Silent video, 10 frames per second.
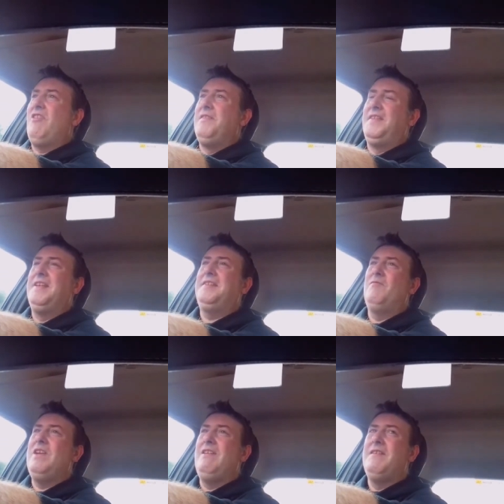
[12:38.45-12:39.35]
process
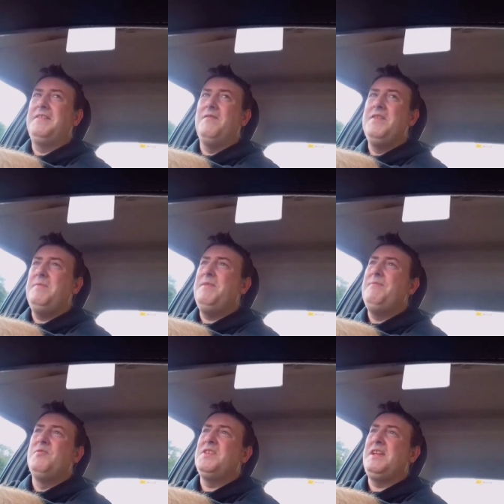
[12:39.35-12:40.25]
and realised that these
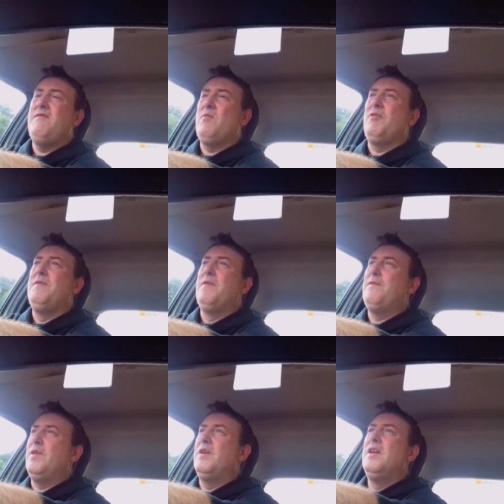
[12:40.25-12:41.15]
people did give approval
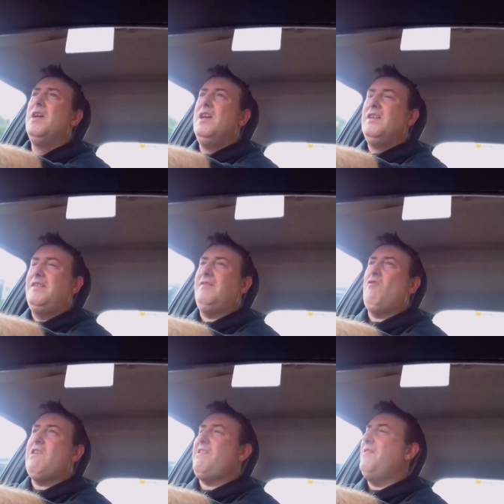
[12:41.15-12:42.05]
for
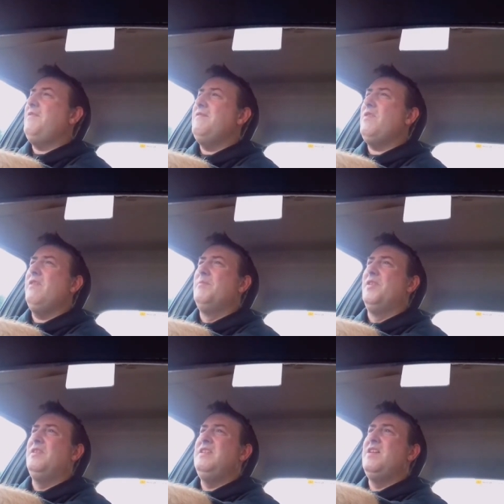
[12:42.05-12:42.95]
destruction of the
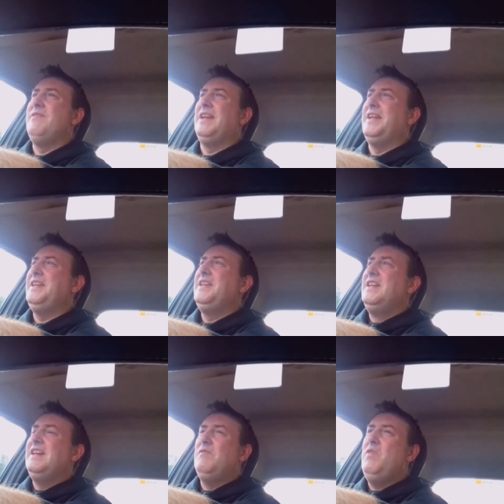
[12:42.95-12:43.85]
environment, knowingly
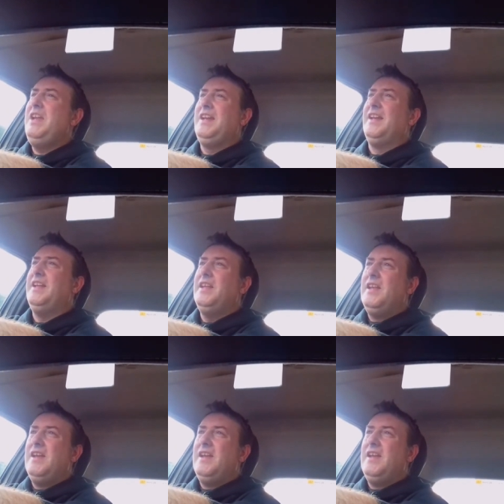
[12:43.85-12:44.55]
or willingly.